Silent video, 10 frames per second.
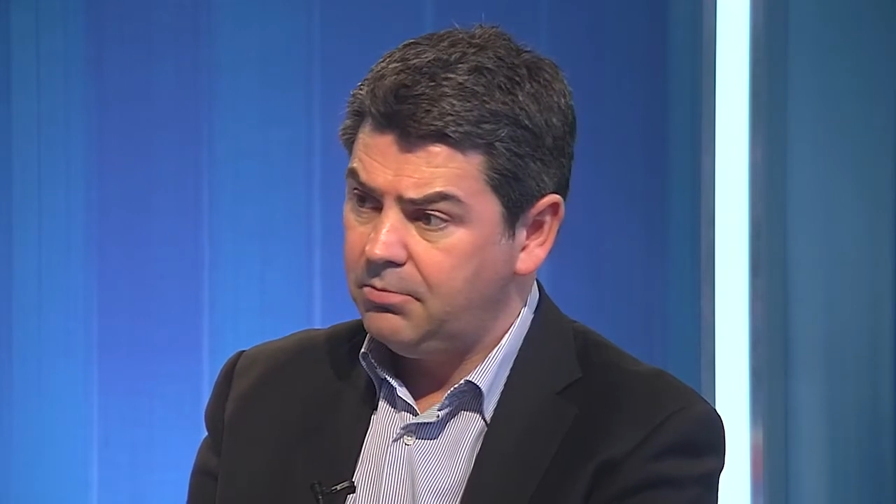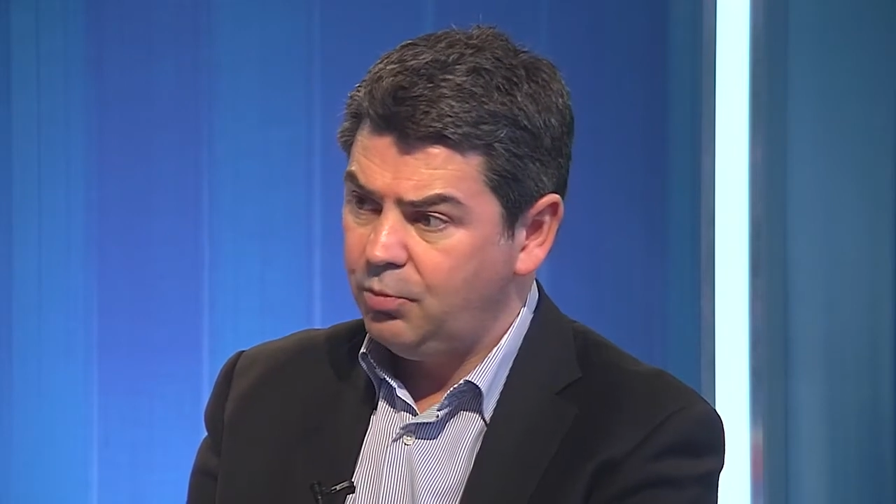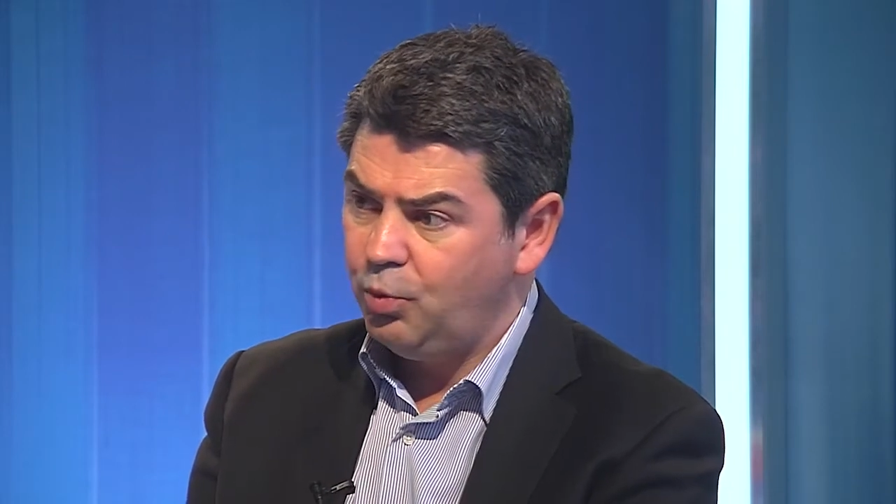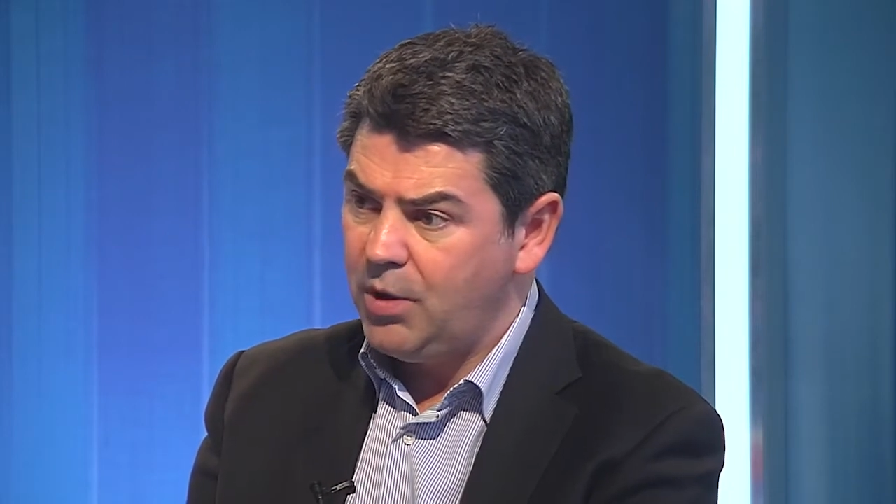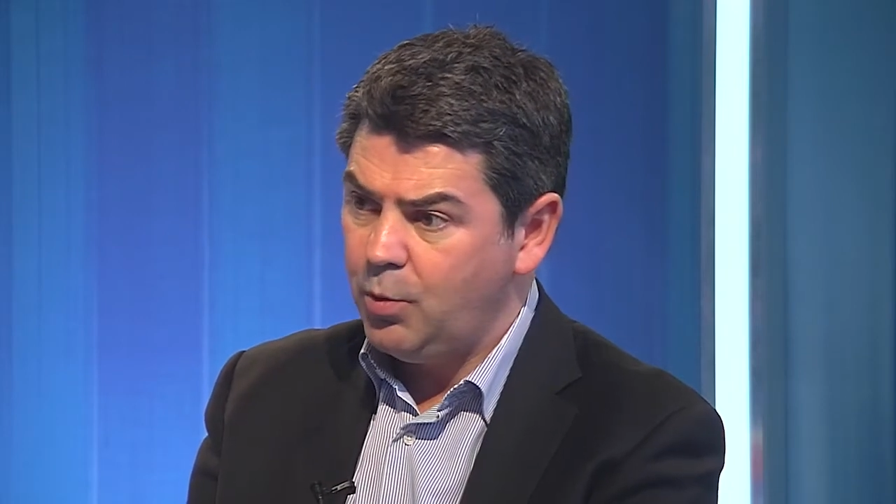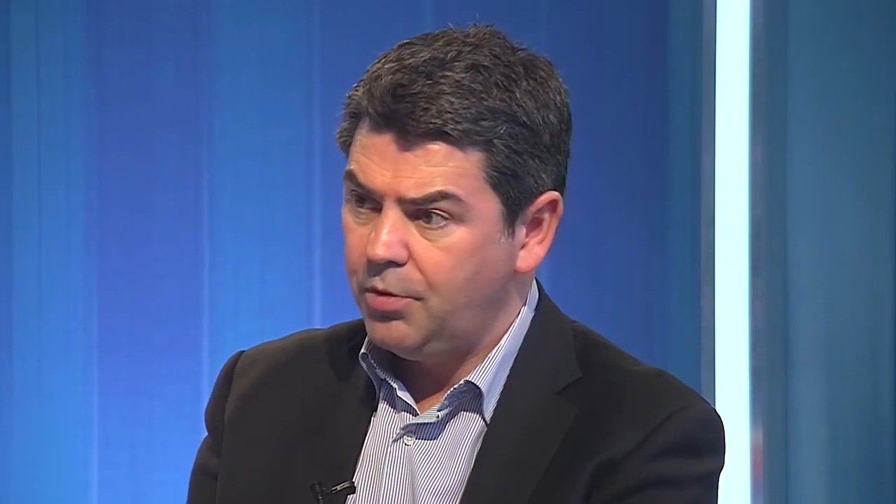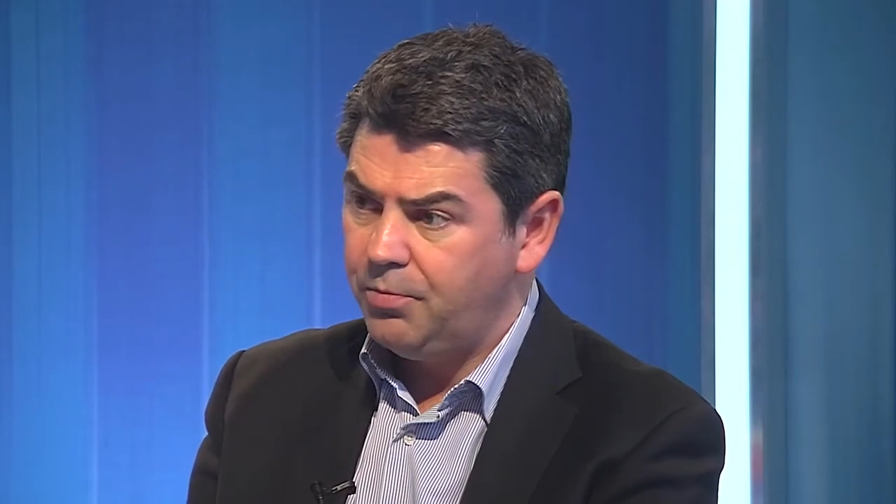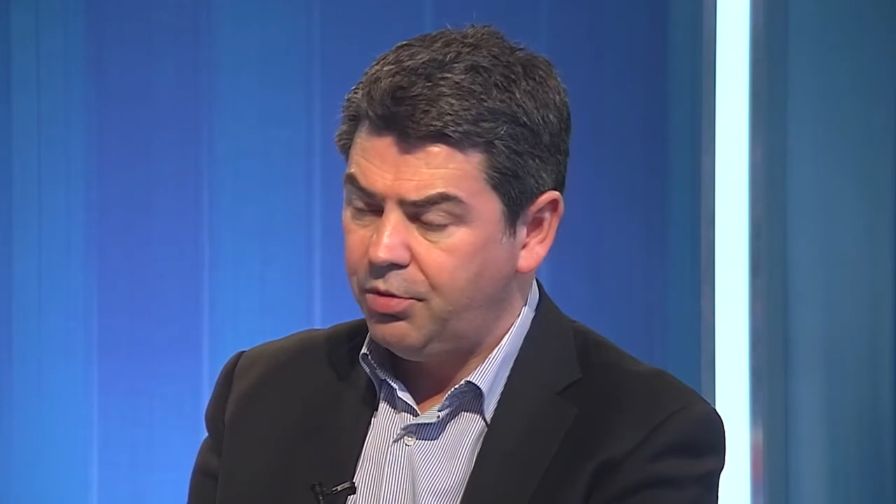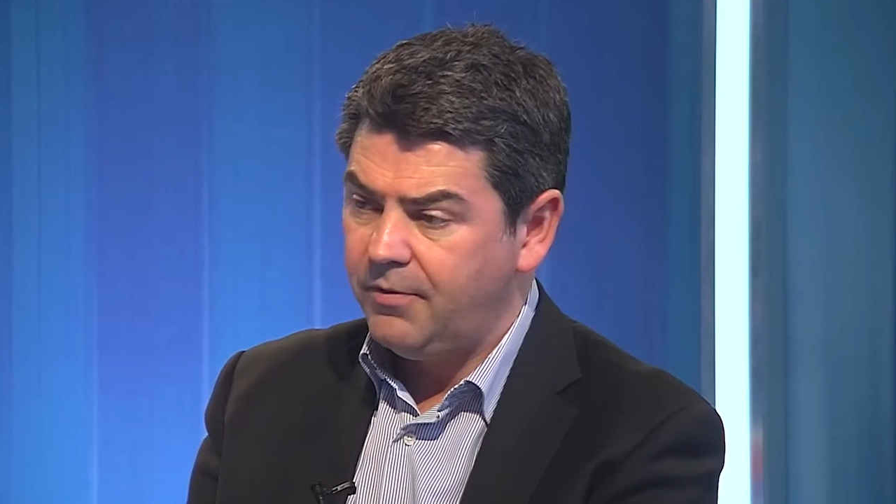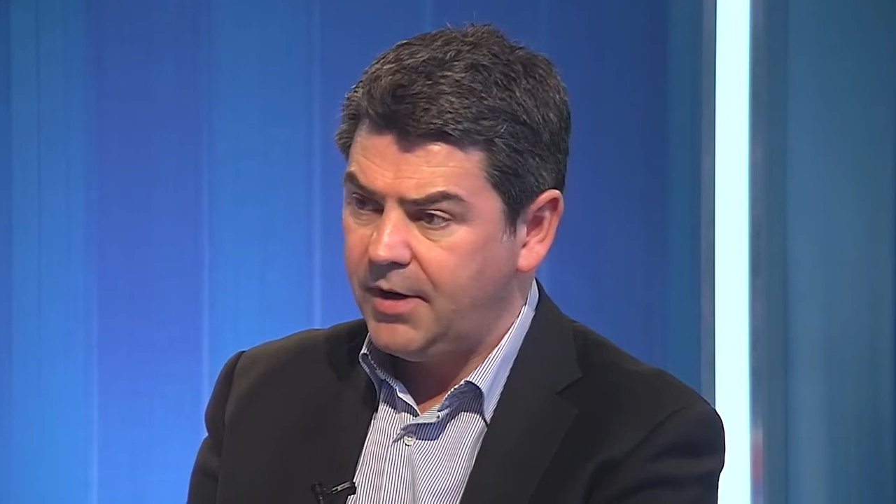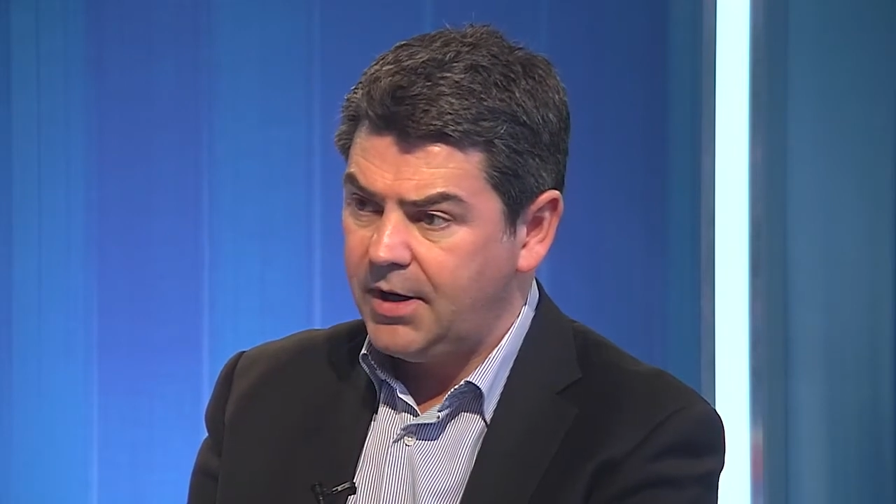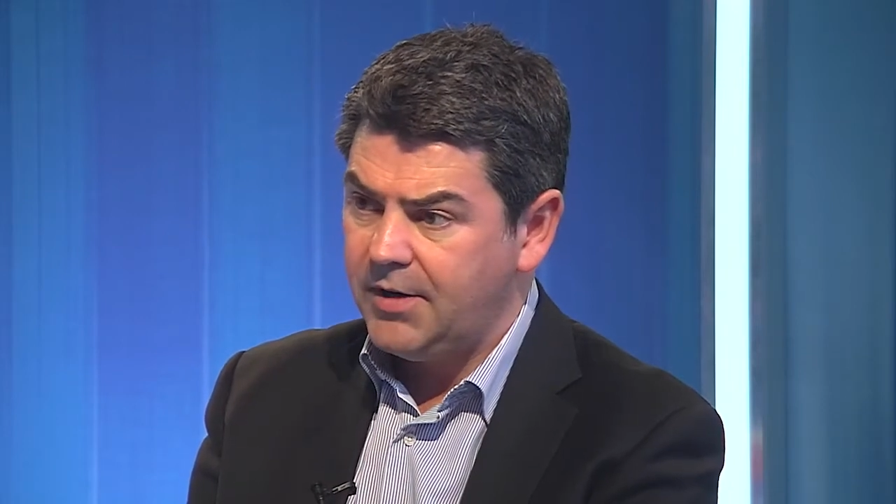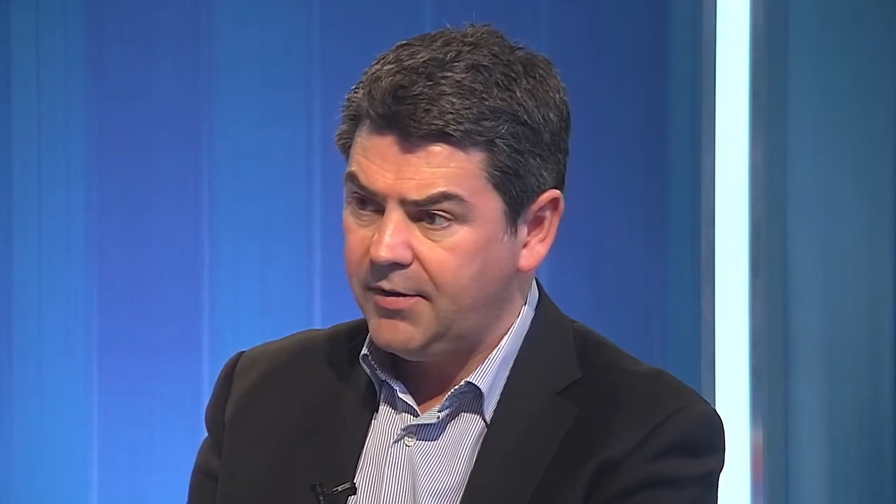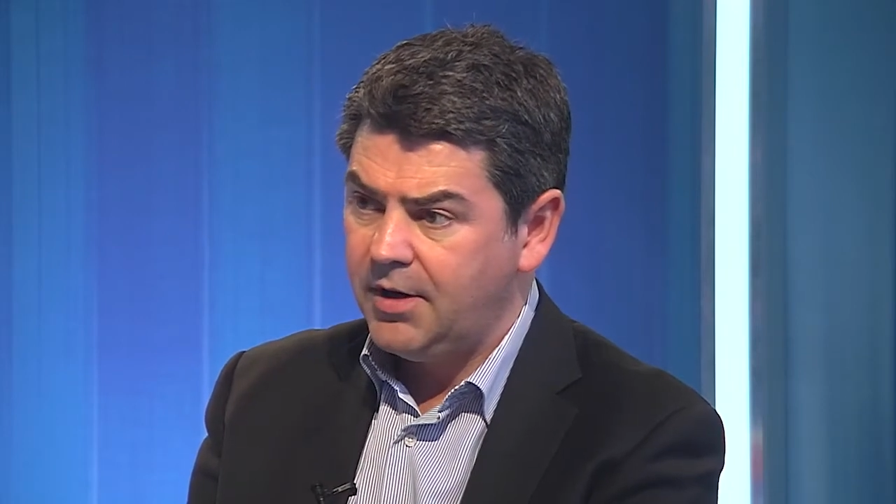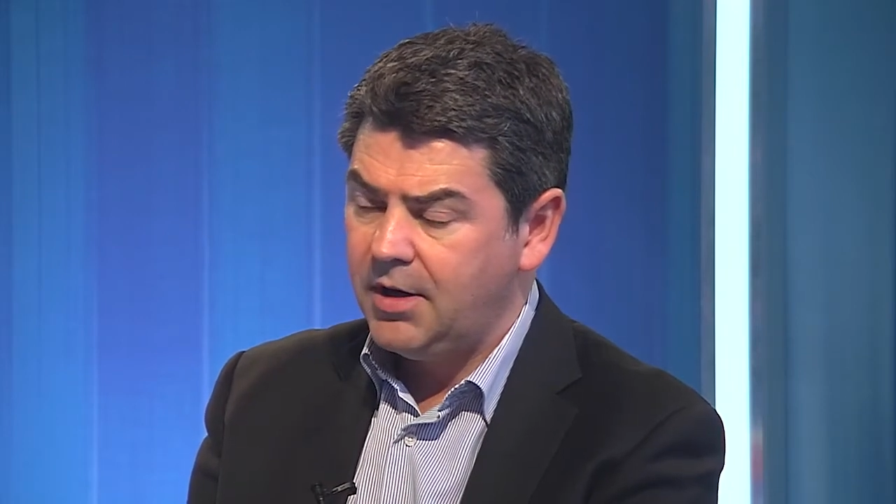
we would provide